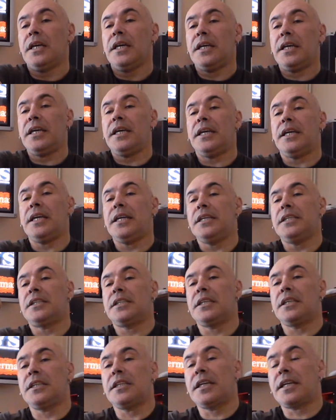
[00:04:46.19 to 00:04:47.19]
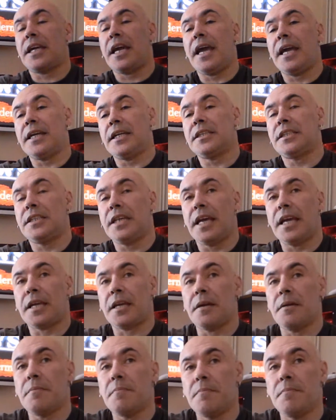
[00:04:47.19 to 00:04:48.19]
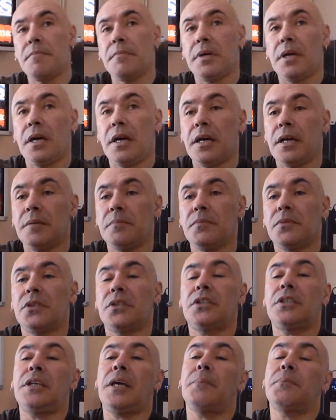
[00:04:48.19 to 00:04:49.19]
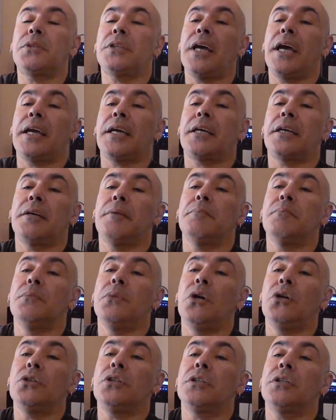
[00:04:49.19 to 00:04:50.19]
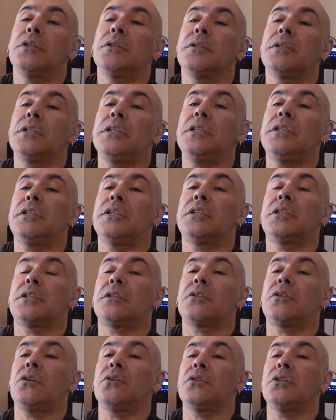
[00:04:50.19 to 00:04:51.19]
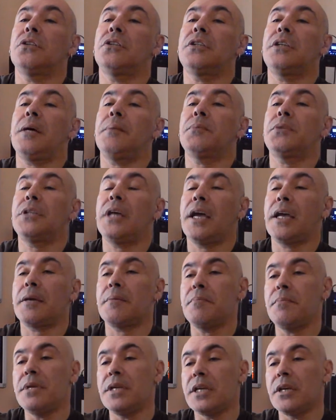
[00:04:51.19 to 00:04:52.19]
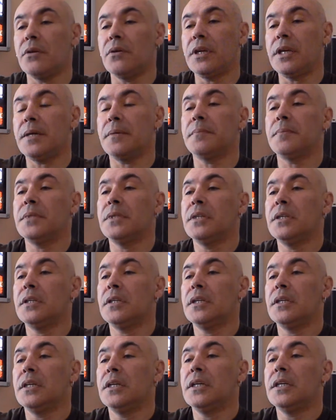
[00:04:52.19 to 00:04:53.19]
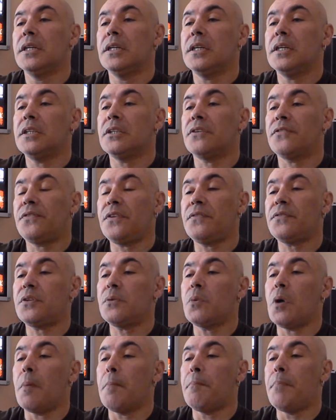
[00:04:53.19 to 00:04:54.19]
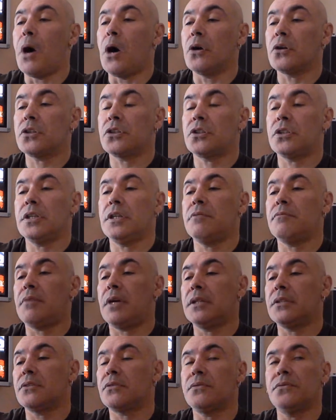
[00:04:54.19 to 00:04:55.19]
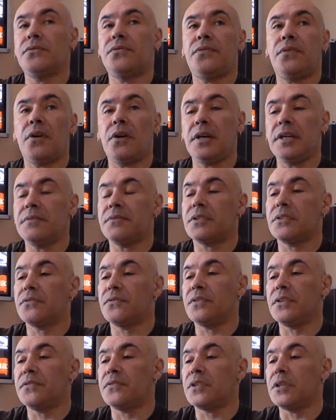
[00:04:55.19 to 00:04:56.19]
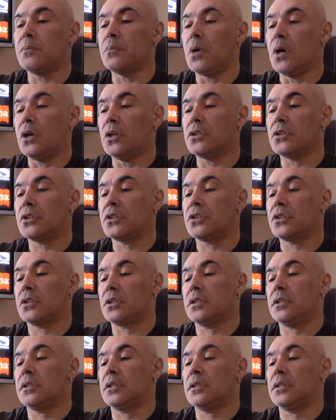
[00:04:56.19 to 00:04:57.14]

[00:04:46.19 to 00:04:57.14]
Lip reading: It is the Kangatech sub-tank mod. This has got the sub-tank mini on it. There's a 50 watt box. It runs from 5 to 50 watts.